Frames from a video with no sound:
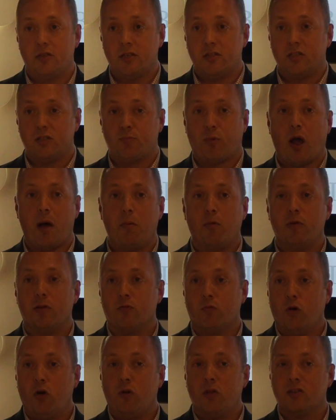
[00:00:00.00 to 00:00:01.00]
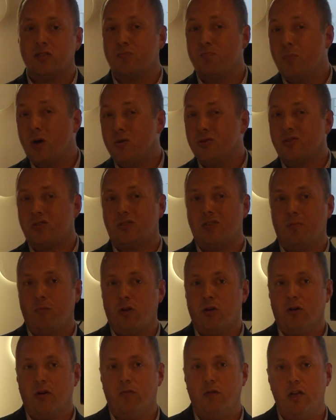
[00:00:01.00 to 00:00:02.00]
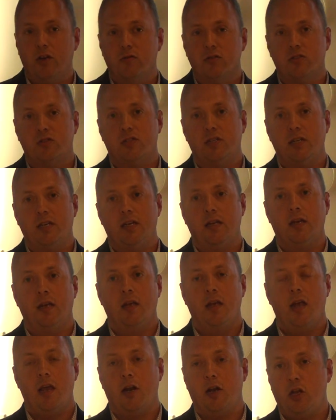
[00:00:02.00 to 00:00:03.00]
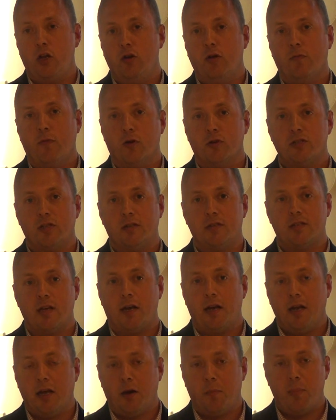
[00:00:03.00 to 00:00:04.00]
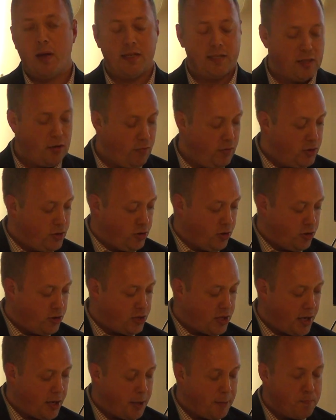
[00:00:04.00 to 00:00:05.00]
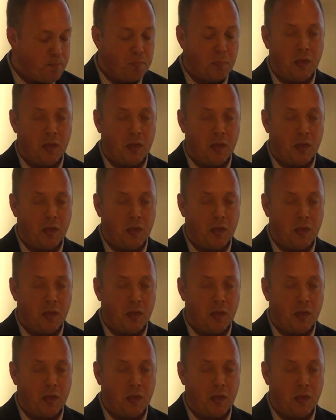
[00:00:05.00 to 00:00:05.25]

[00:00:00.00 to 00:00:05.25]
This is probably the role that's most similar to what you would see in a university setting, in a basic research setting.